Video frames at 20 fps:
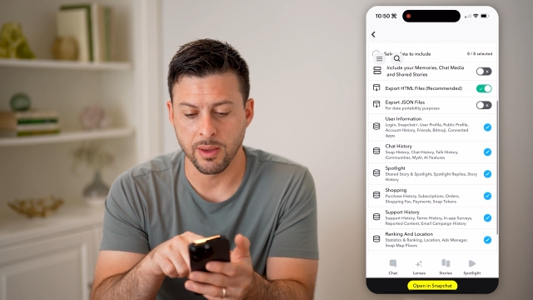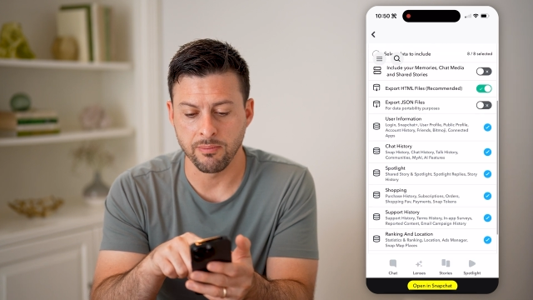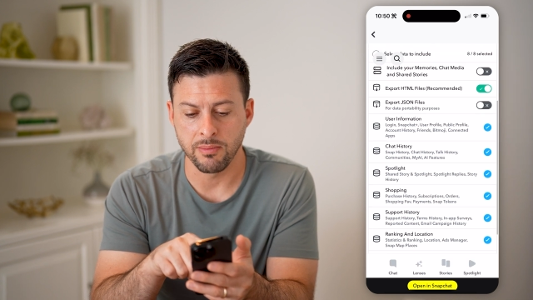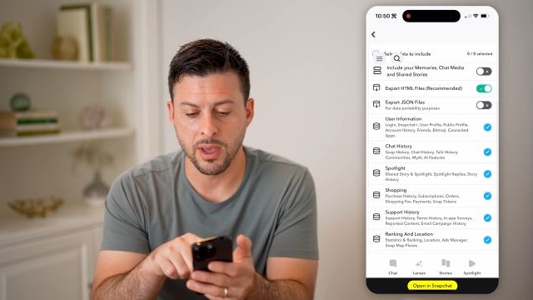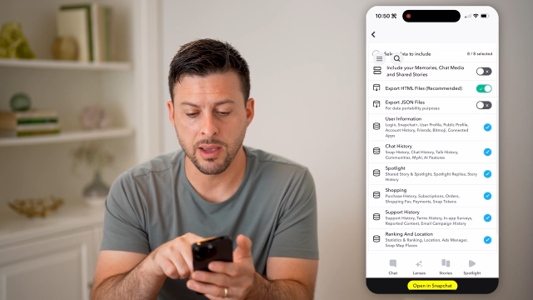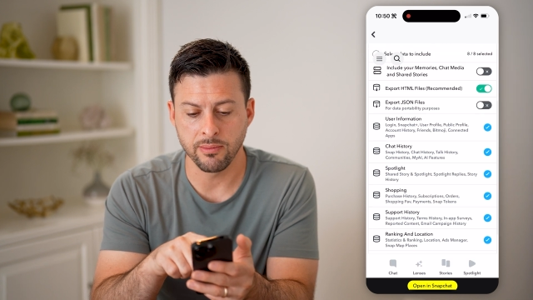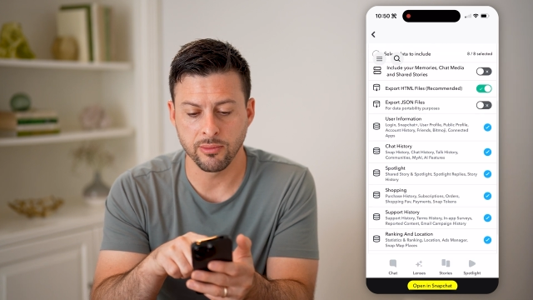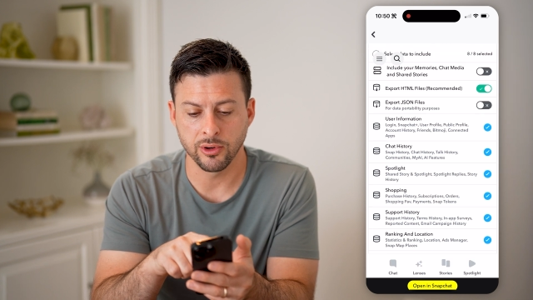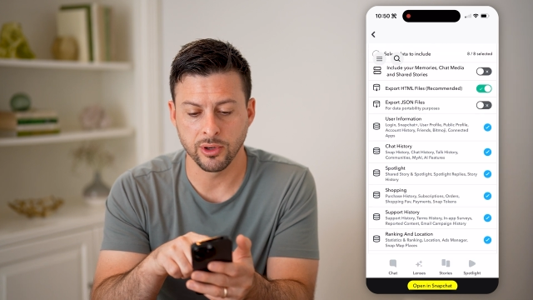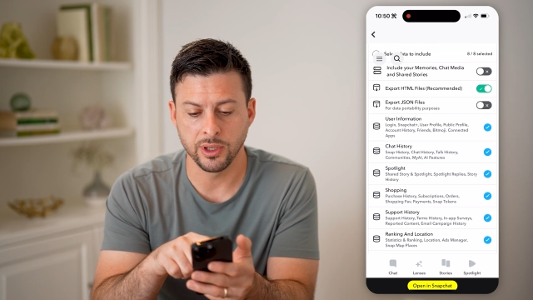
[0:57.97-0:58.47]

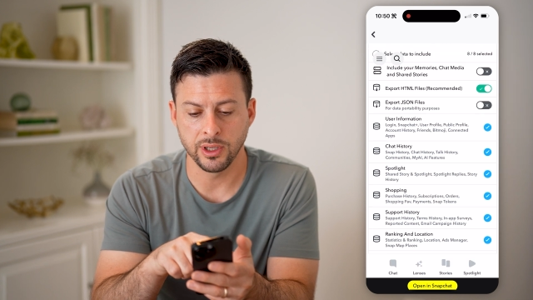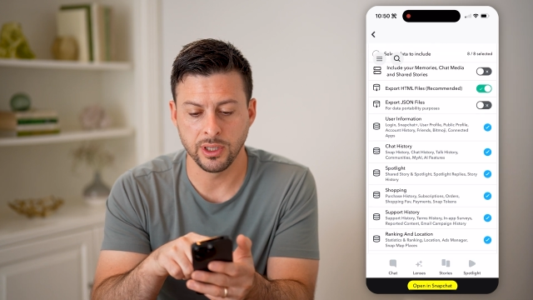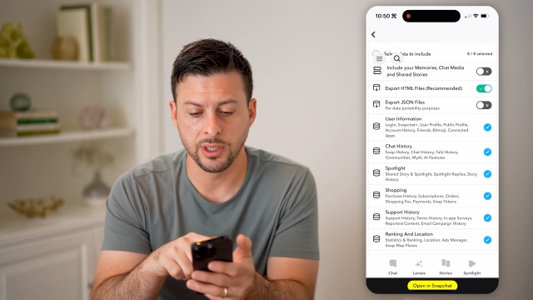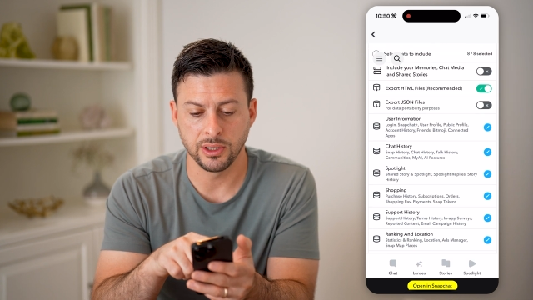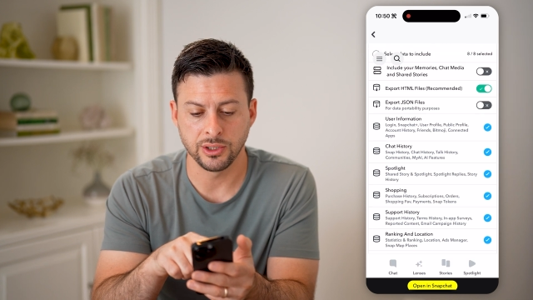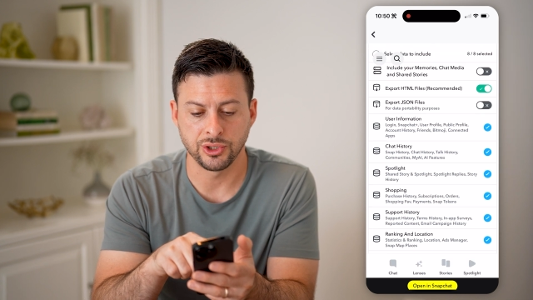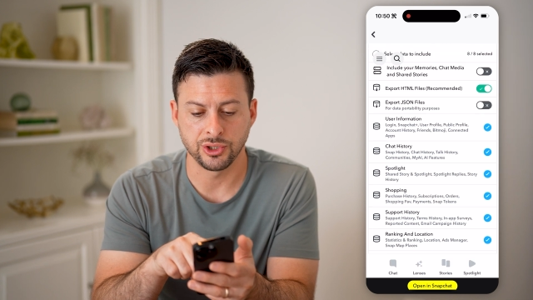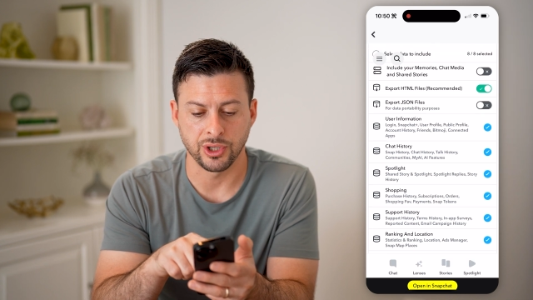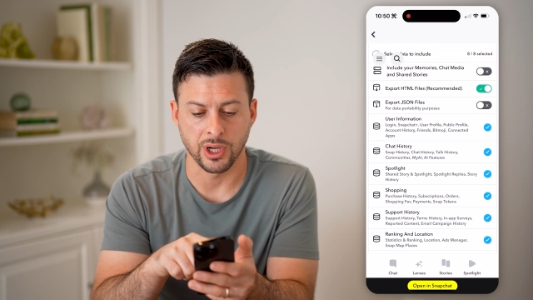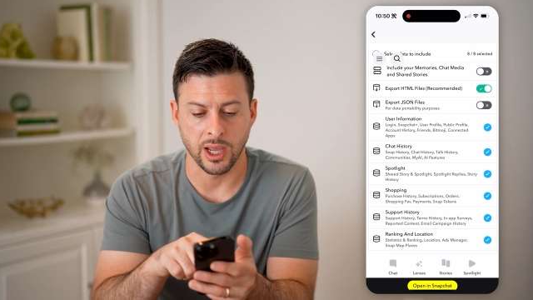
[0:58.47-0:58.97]

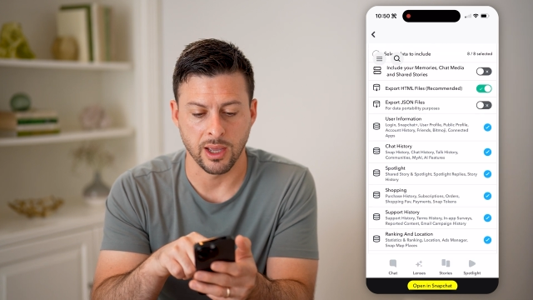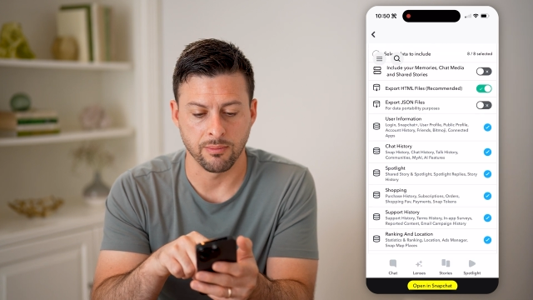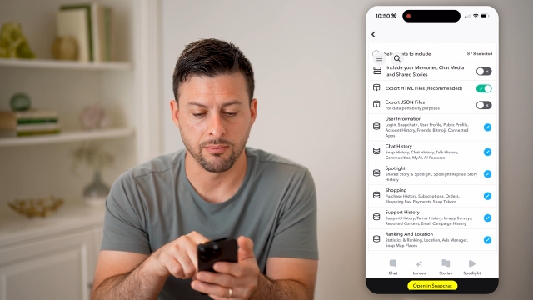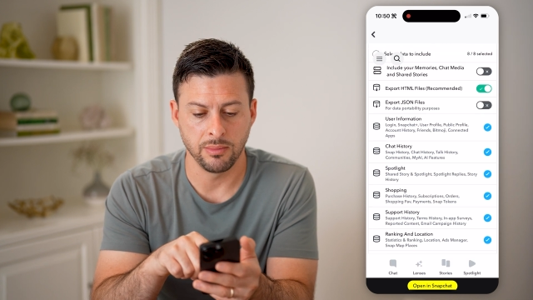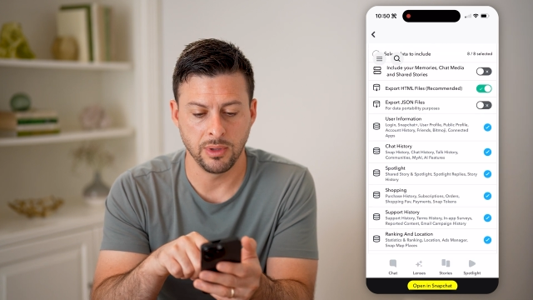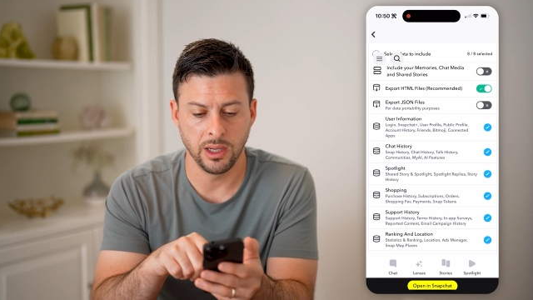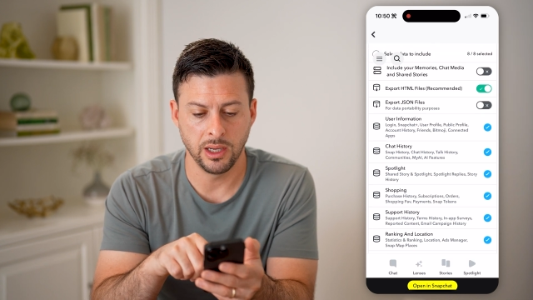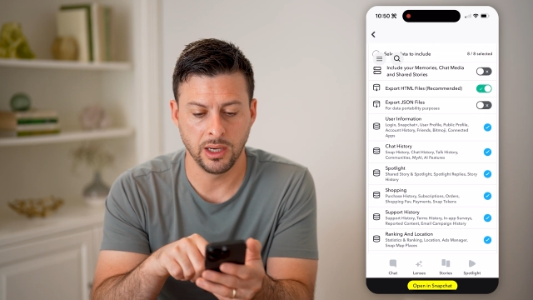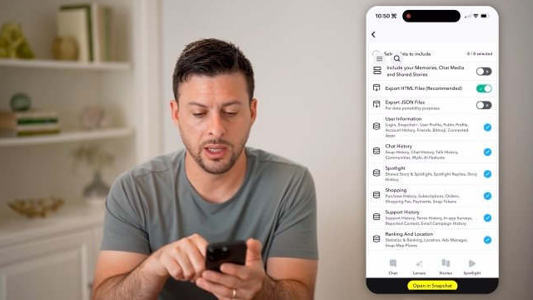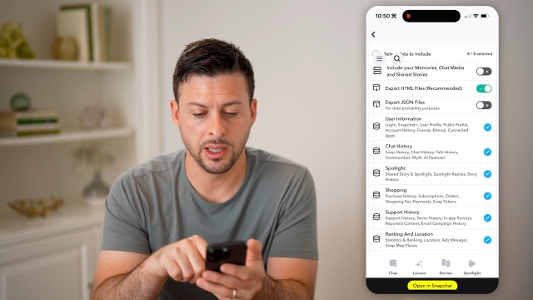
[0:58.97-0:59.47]
memory, chat
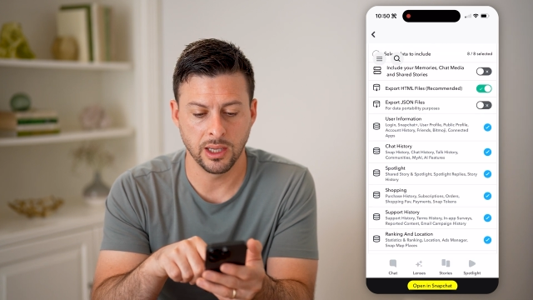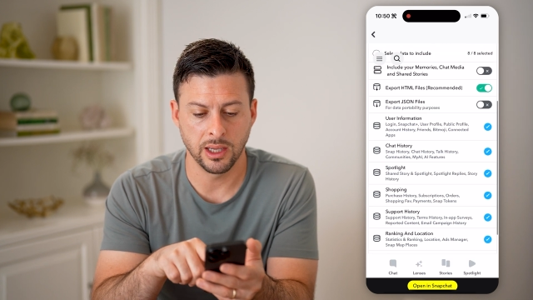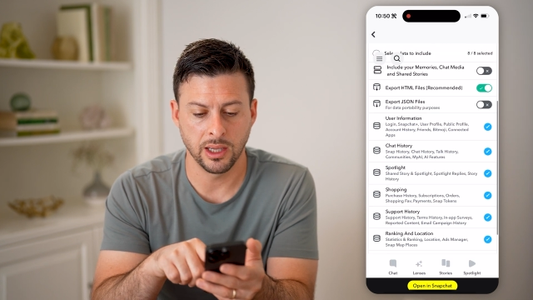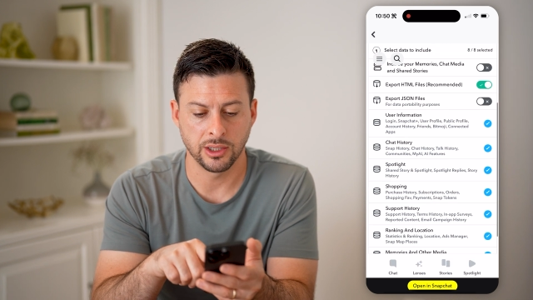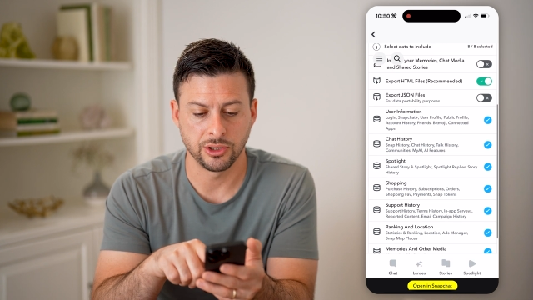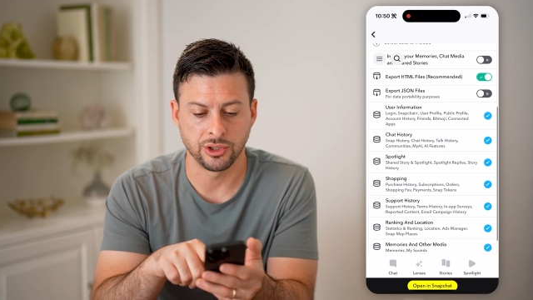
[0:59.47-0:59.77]
media,